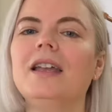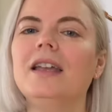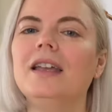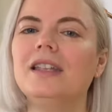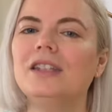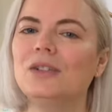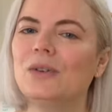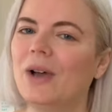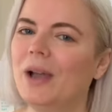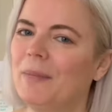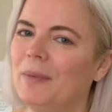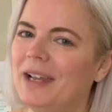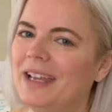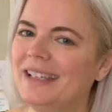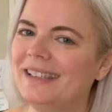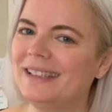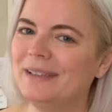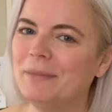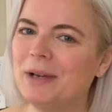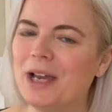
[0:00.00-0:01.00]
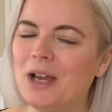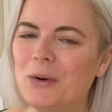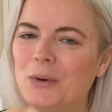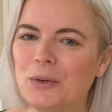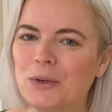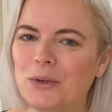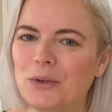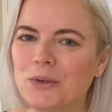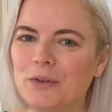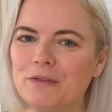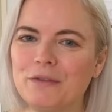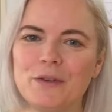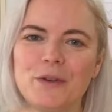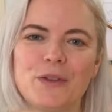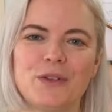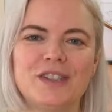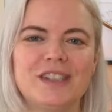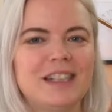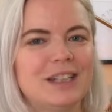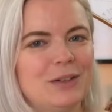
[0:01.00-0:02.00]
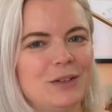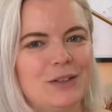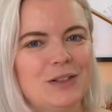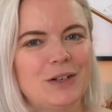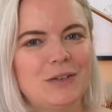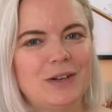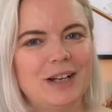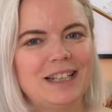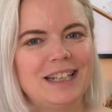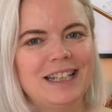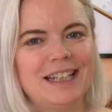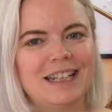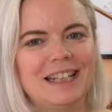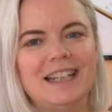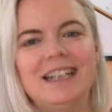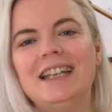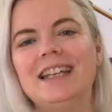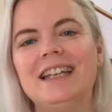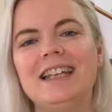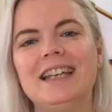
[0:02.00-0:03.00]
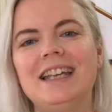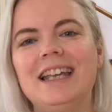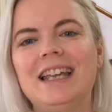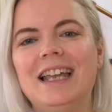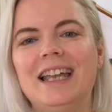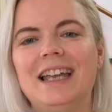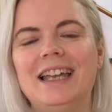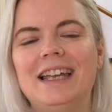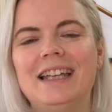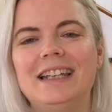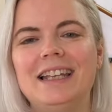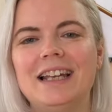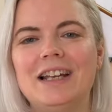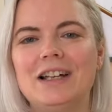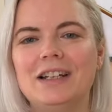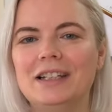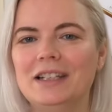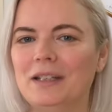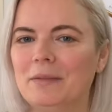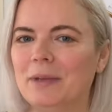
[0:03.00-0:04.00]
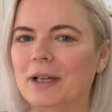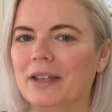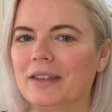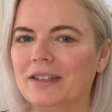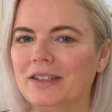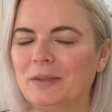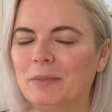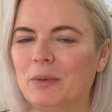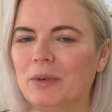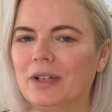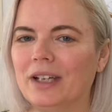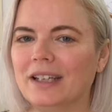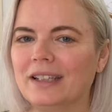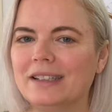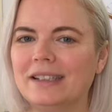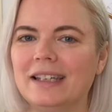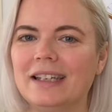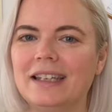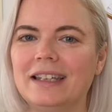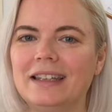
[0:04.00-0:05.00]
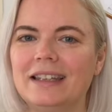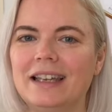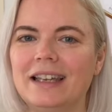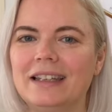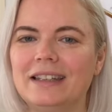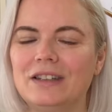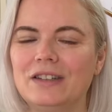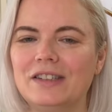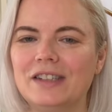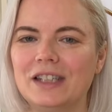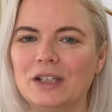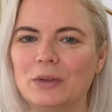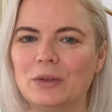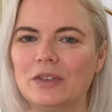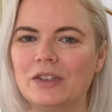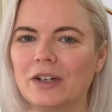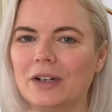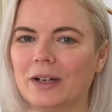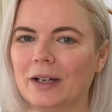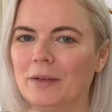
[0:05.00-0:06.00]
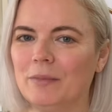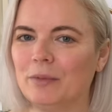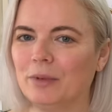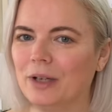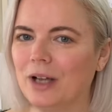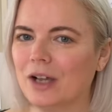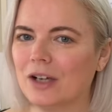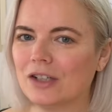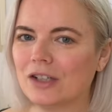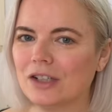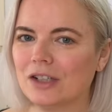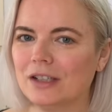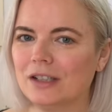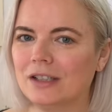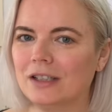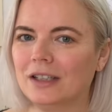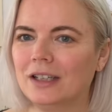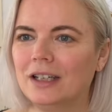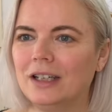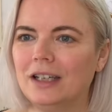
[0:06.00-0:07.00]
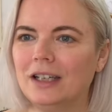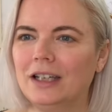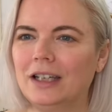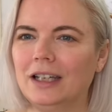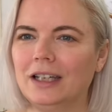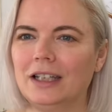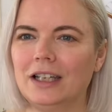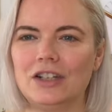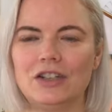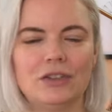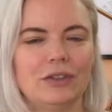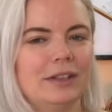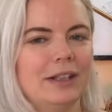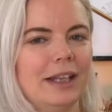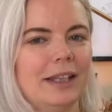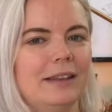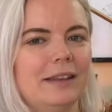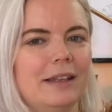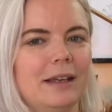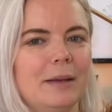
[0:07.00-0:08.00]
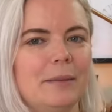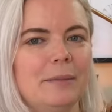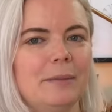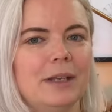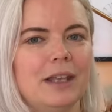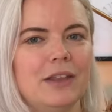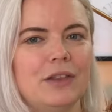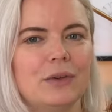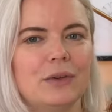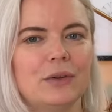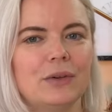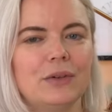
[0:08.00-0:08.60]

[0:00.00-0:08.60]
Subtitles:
So I placed my order for the stickers already, And I got an email this morning saying that the stickers are in production and I should get them either